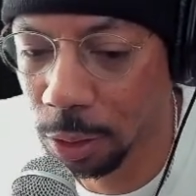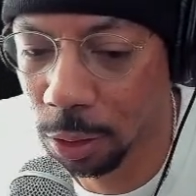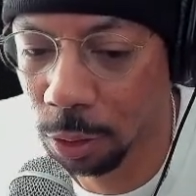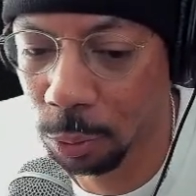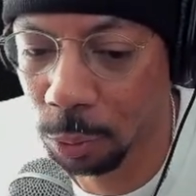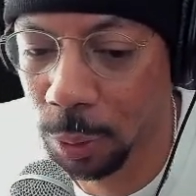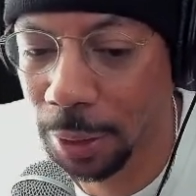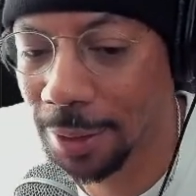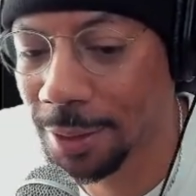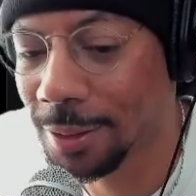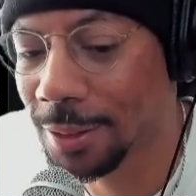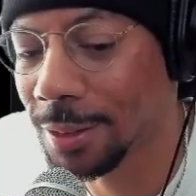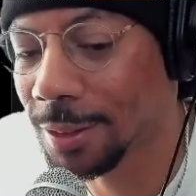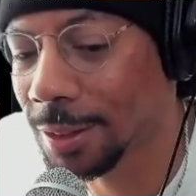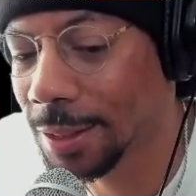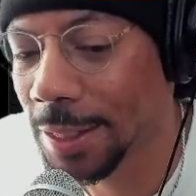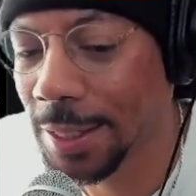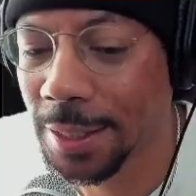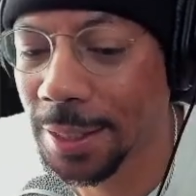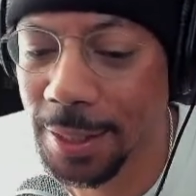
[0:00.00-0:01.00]
Whereas in
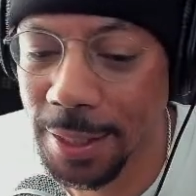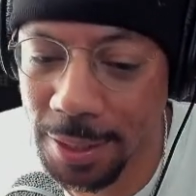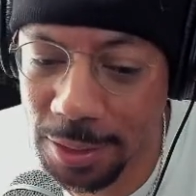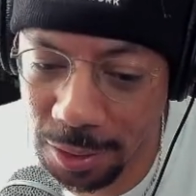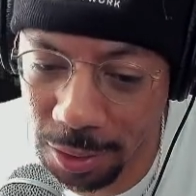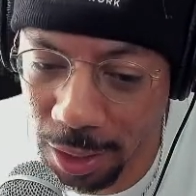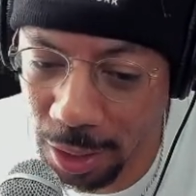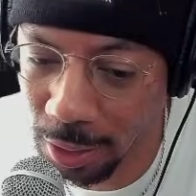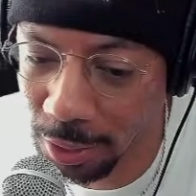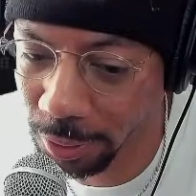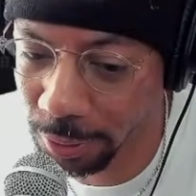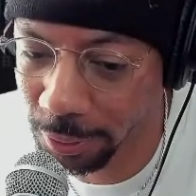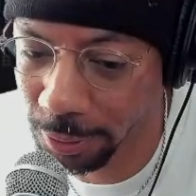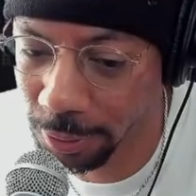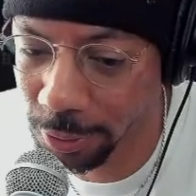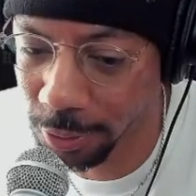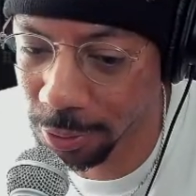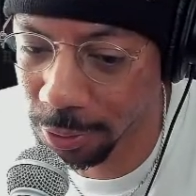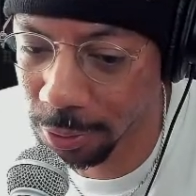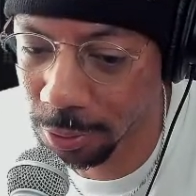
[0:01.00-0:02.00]
Zen, it's 8
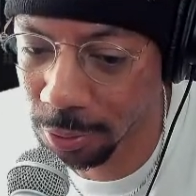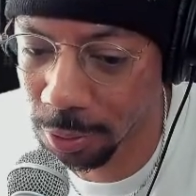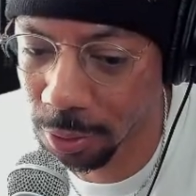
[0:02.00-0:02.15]
years,